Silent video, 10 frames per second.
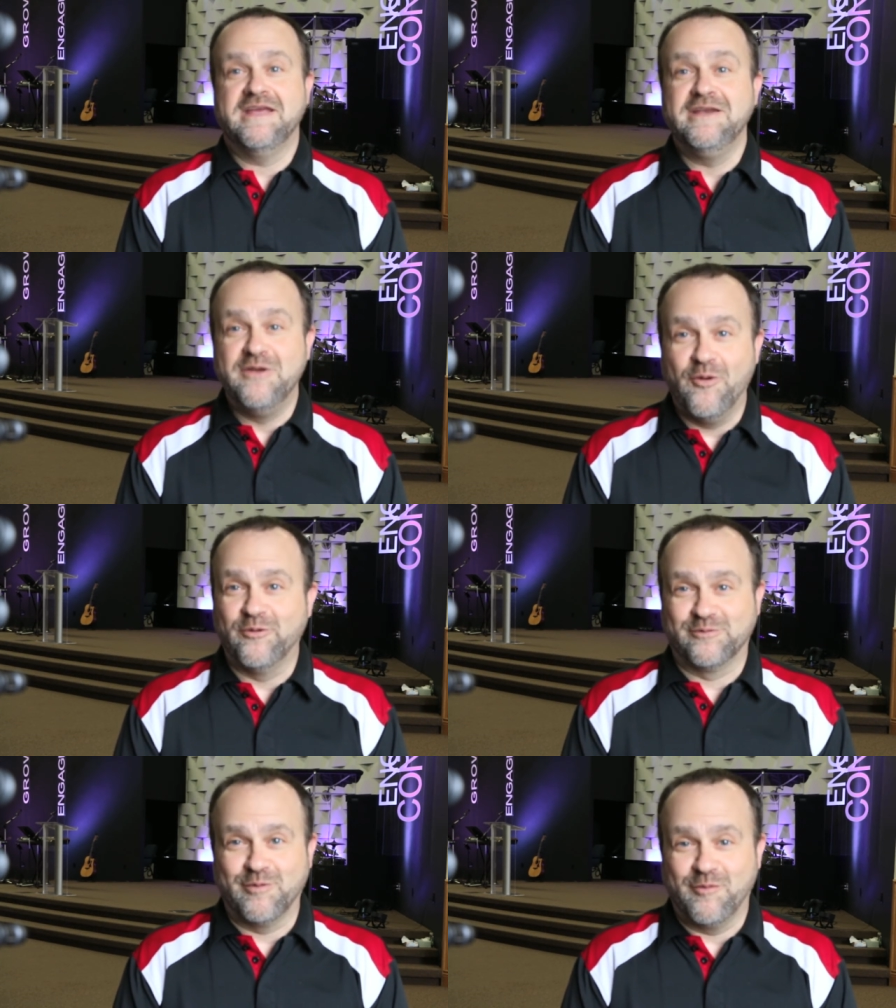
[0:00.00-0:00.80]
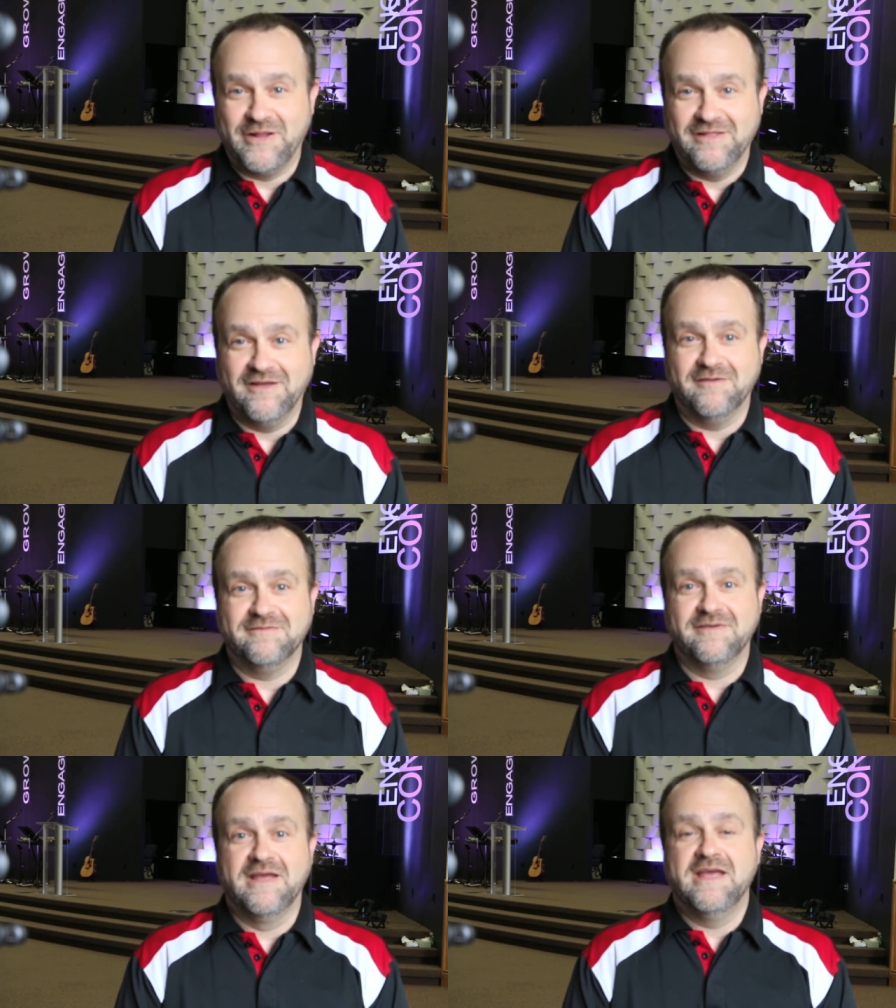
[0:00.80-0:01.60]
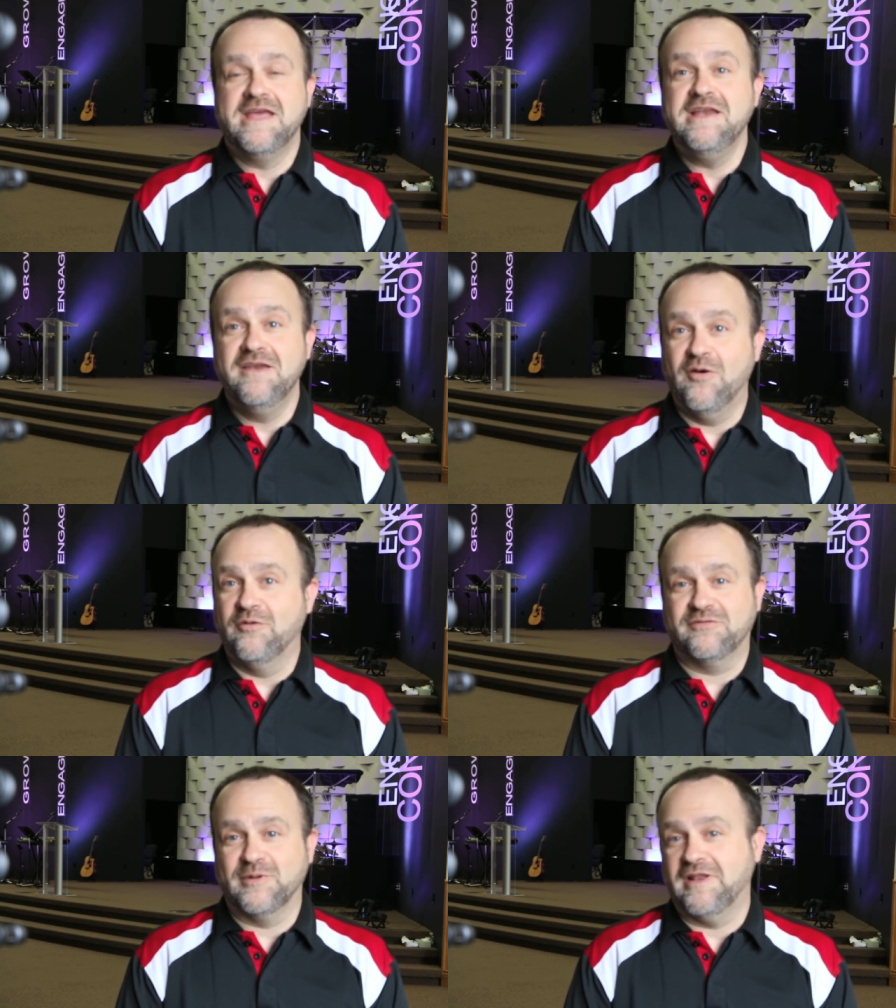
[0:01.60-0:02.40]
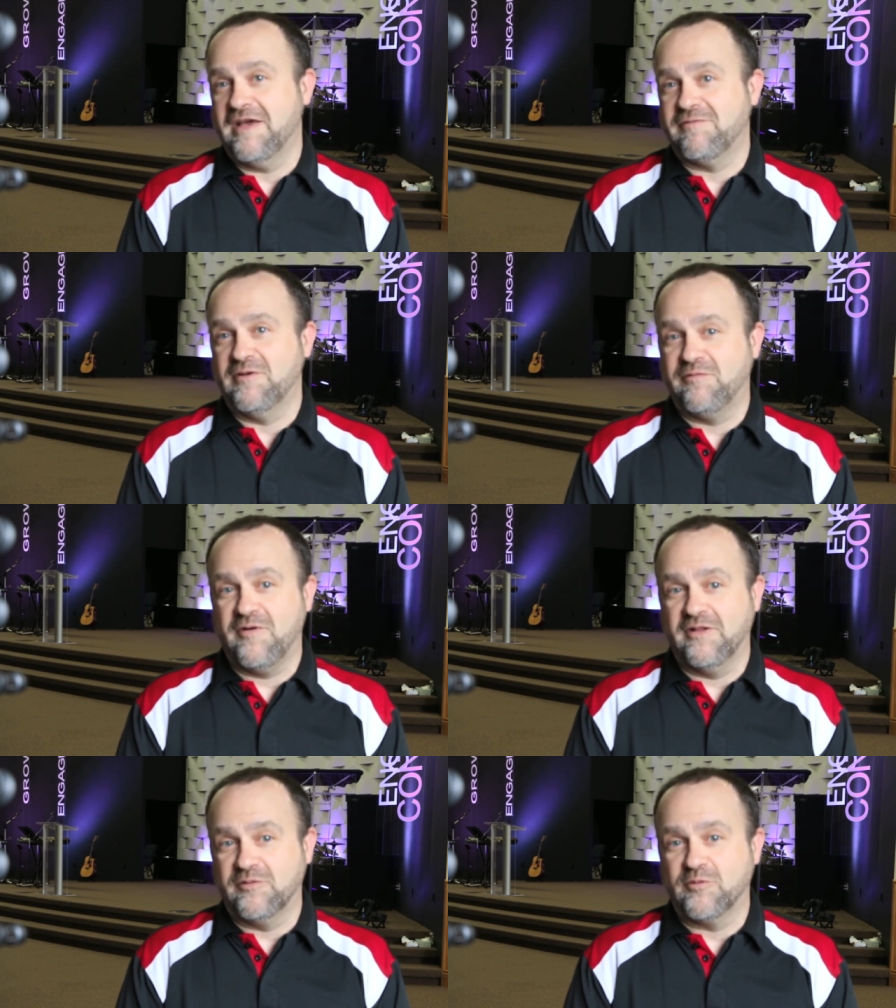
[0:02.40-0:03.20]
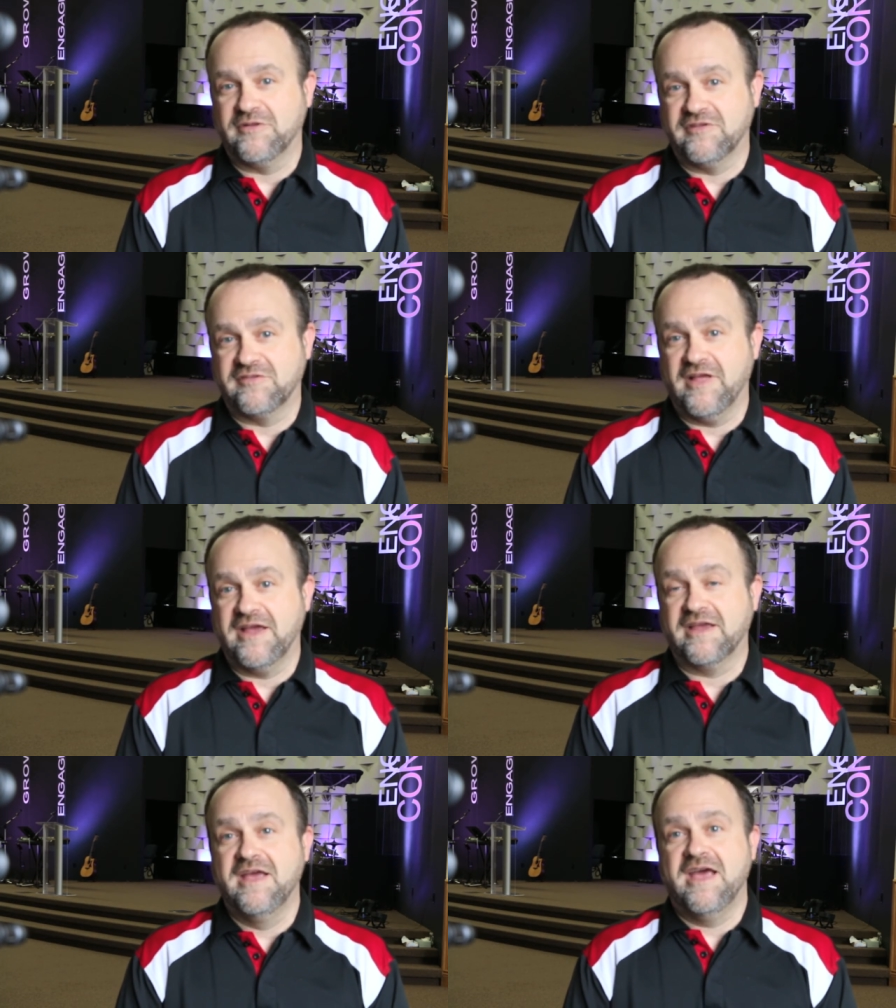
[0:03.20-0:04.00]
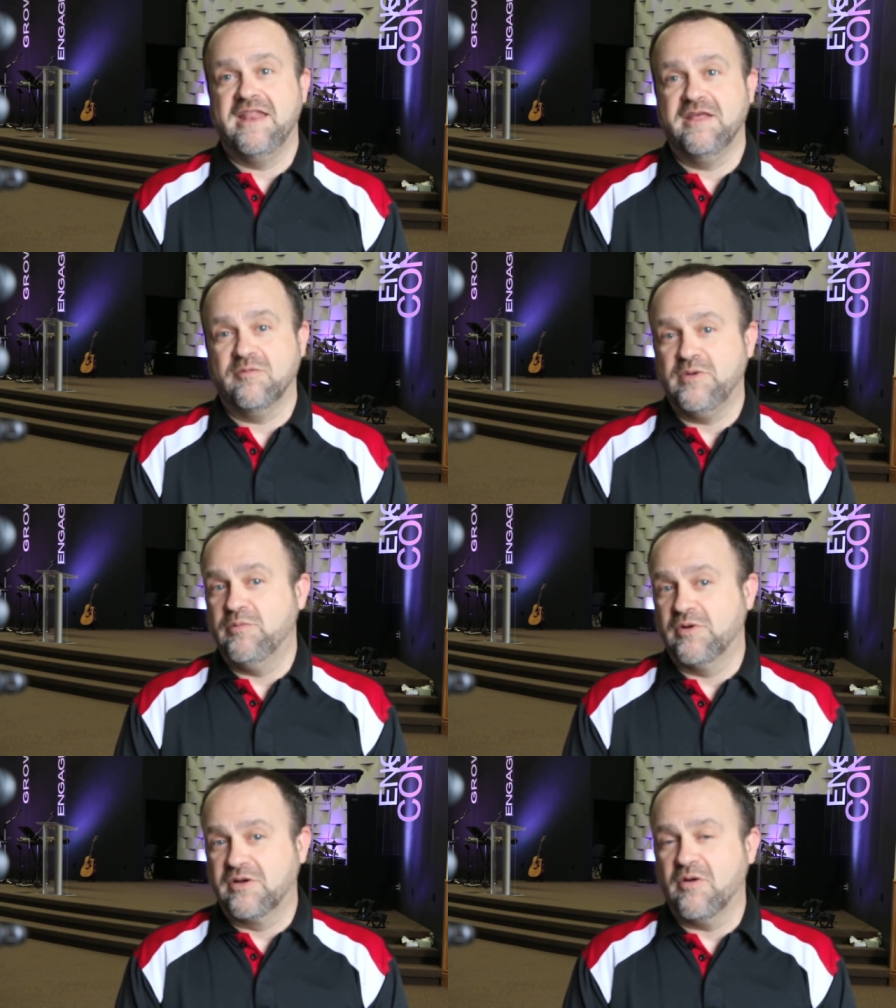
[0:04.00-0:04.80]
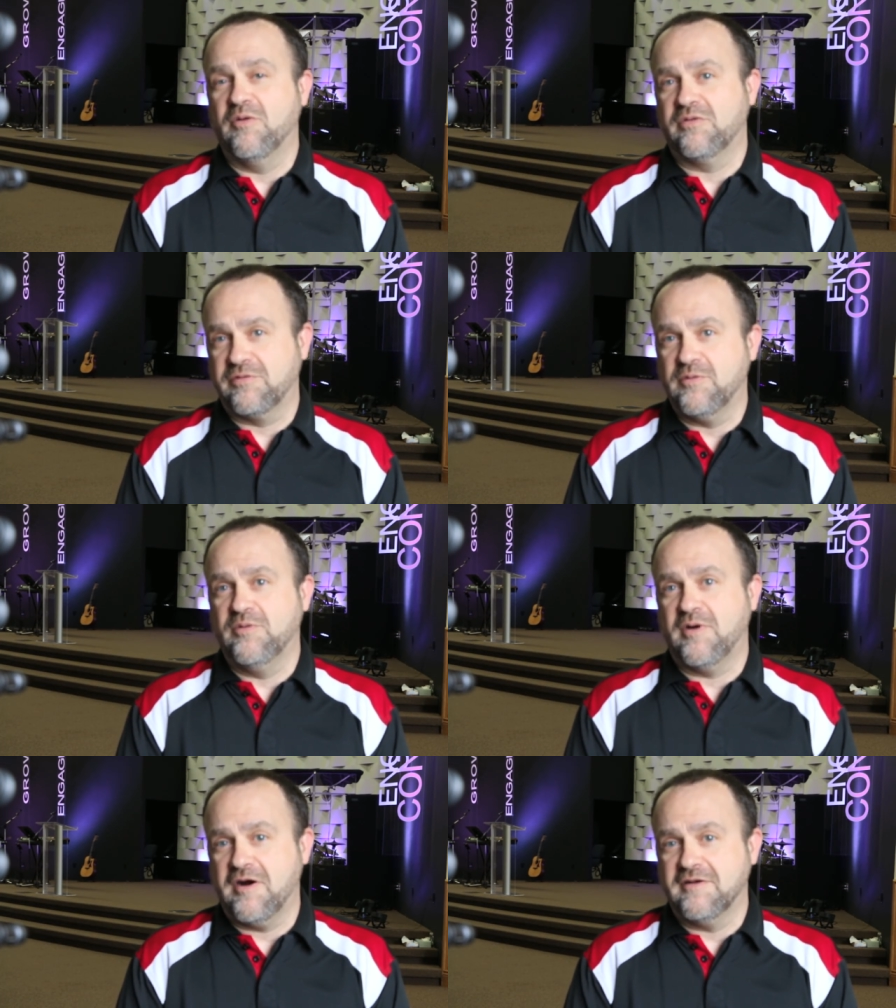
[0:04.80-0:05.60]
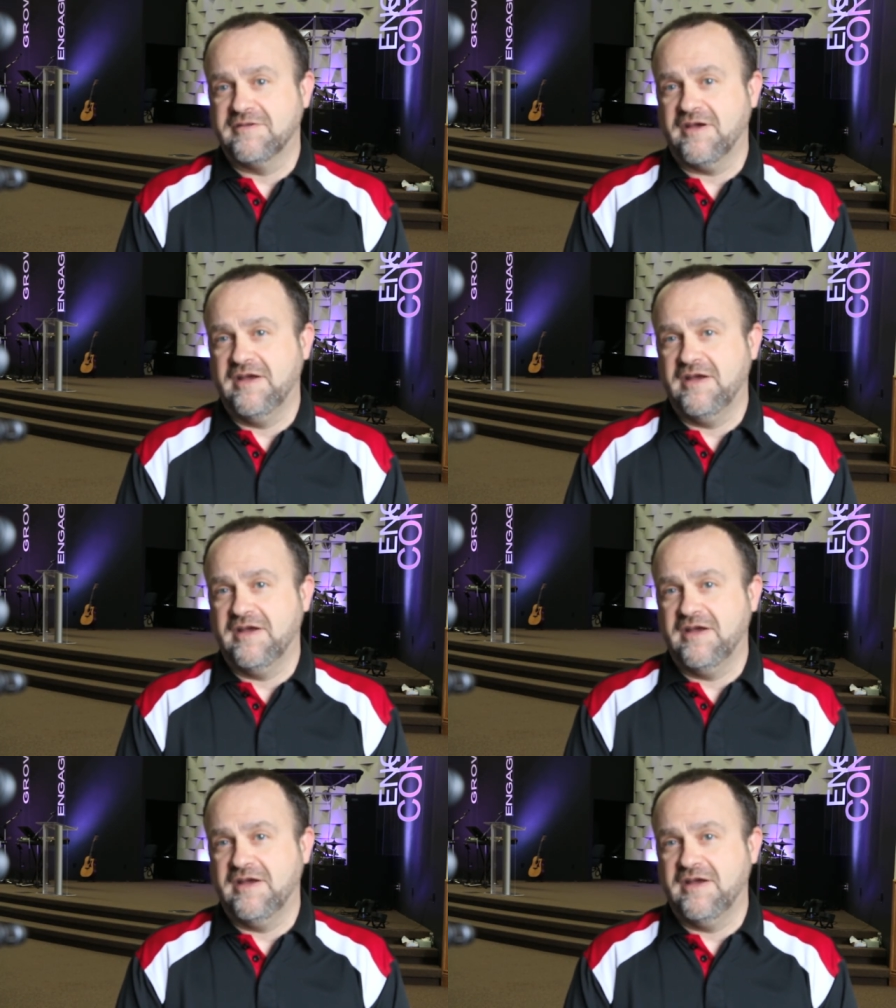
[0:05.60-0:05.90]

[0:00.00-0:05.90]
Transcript: He knows where we live. He knows what life in a fallen world is like and that we will go through hard